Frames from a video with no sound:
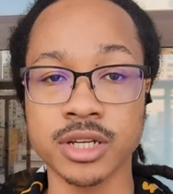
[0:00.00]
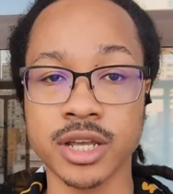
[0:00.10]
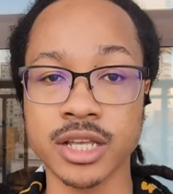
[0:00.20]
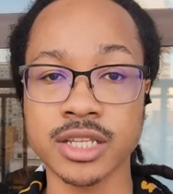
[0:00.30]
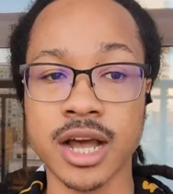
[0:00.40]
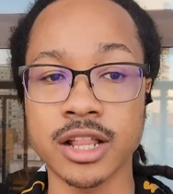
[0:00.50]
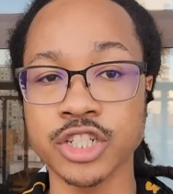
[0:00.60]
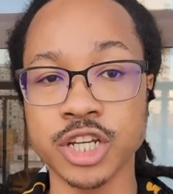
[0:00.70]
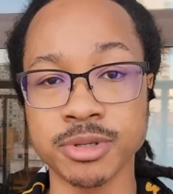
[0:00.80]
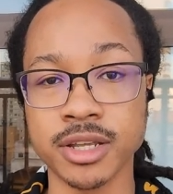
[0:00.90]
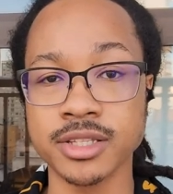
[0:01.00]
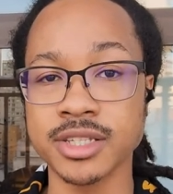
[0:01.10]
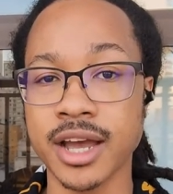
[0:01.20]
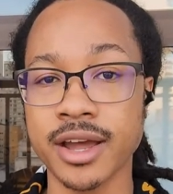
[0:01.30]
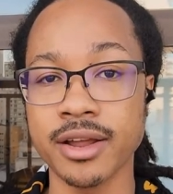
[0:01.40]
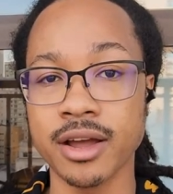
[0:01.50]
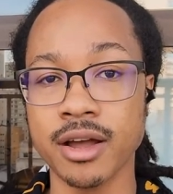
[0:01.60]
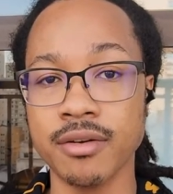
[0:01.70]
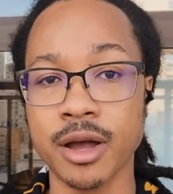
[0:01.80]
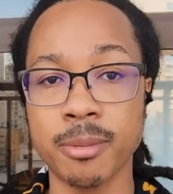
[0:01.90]
to get scholarships inside
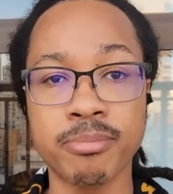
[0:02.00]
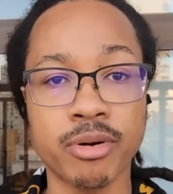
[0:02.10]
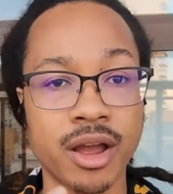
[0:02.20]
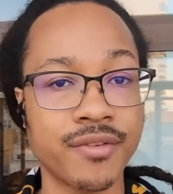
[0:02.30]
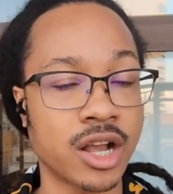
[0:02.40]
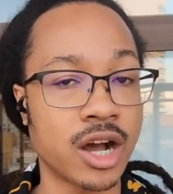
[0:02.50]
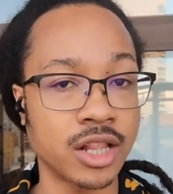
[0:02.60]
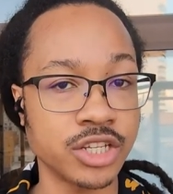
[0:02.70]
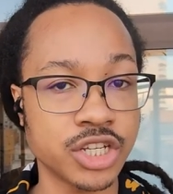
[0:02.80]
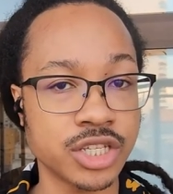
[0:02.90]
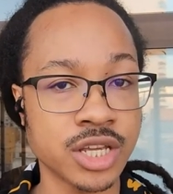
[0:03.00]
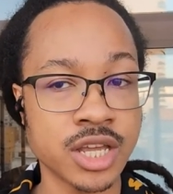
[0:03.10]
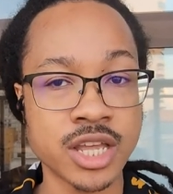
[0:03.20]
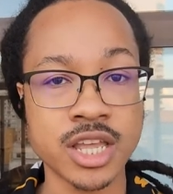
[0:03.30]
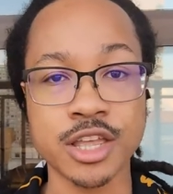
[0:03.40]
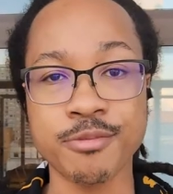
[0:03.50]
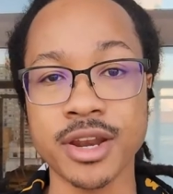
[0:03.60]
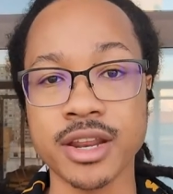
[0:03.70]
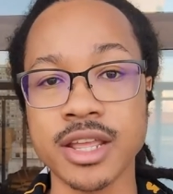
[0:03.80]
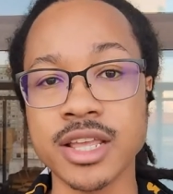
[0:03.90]
of uh, private colleges. He
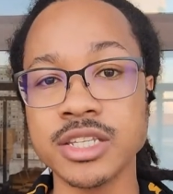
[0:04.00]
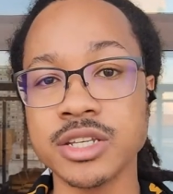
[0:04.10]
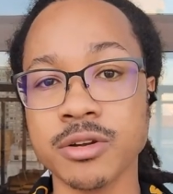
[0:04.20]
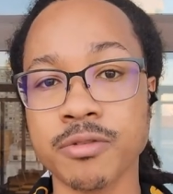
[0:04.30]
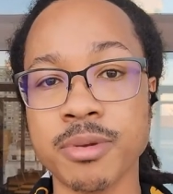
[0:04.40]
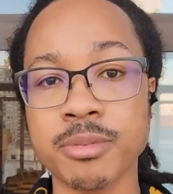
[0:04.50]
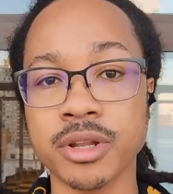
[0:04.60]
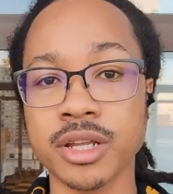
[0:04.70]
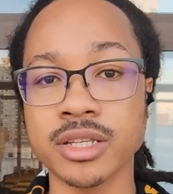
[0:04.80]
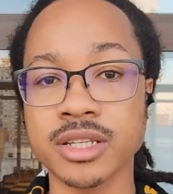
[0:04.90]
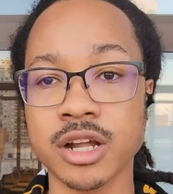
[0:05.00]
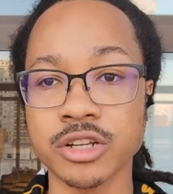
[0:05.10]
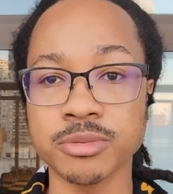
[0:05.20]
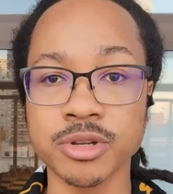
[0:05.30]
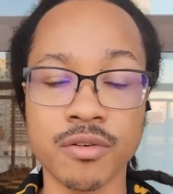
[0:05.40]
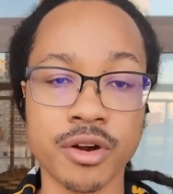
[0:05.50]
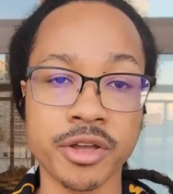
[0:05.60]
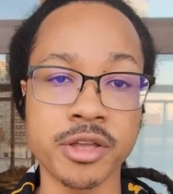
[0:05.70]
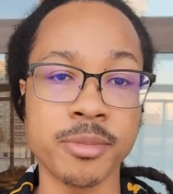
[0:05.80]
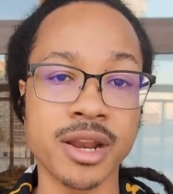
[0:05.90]
made it easier for people to get scholarships overall.
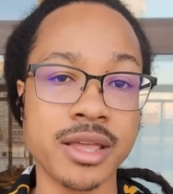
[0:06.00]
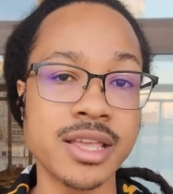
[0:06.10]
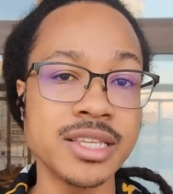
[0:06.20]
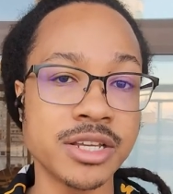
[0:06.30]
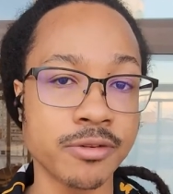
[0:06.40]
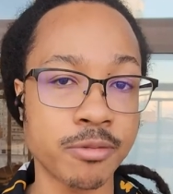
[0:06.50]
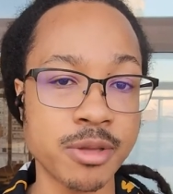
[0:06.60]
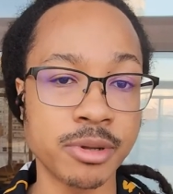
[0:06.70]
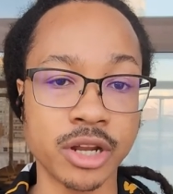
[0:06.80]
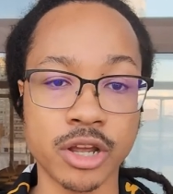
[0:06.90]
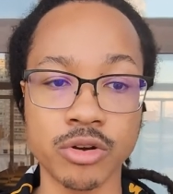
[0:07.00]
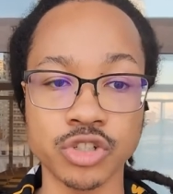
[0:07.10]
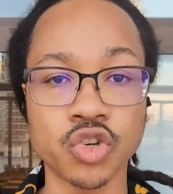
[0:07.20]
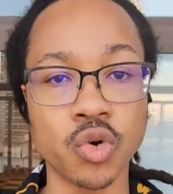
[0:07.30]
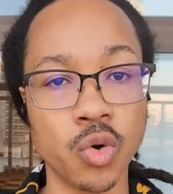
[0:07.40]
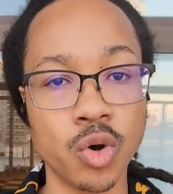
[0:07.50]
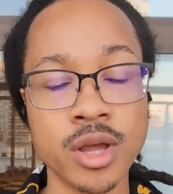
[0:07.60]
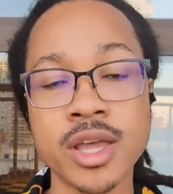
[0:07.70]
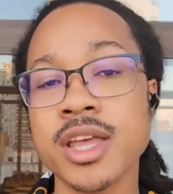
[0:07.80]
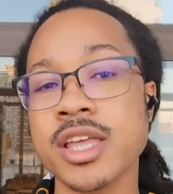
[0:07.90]
He made it easier for people to go to school.
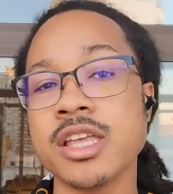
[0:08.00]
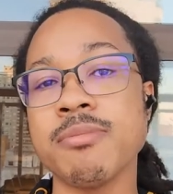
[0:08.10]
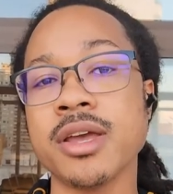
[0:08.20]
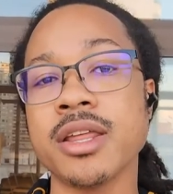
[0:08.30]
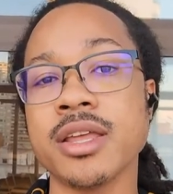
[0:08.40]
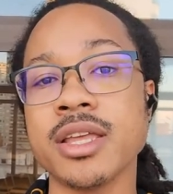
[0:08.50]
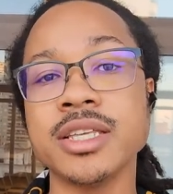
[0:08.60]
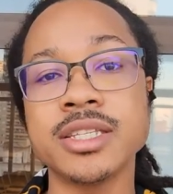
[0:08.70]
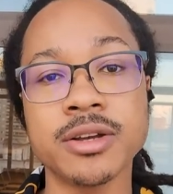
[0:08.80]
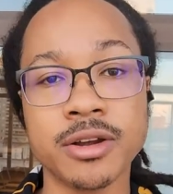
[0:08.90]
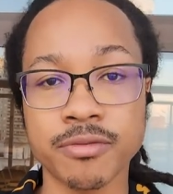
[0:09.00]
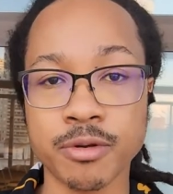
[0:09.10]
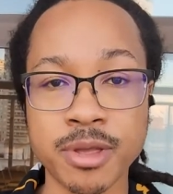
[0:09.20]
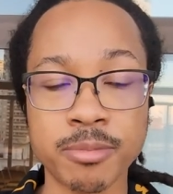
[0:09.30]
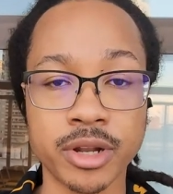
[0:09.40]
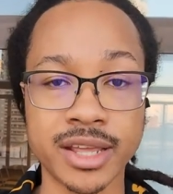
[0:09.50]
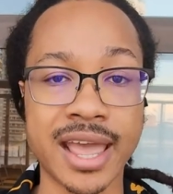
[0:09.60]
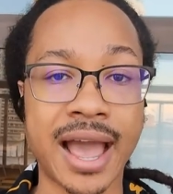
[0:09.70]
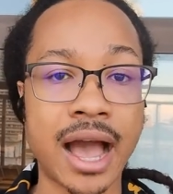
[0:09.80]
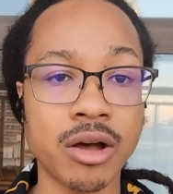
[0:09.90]
He made it easier for people to
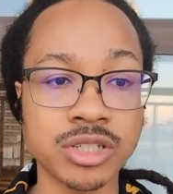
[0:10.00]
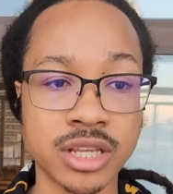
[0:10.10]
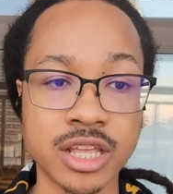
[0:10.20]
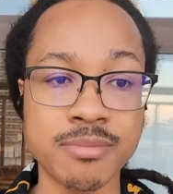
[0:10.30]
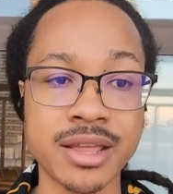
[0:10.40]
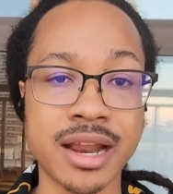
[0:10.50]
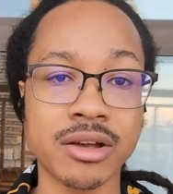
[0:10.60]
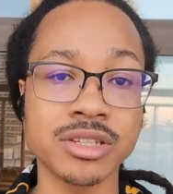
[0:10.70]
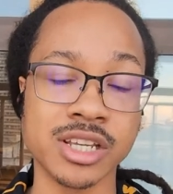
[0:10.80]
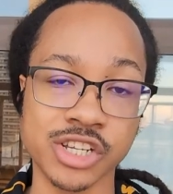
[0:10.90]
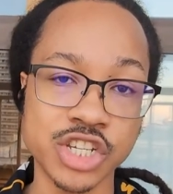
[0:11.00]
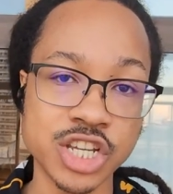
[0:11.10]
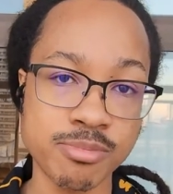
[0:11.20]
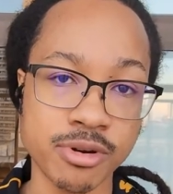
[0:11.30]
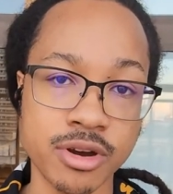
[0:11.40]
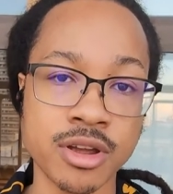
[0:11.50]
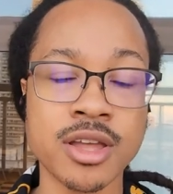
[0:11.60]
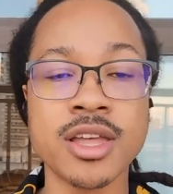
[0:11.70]
get housing. He made housing cheaper.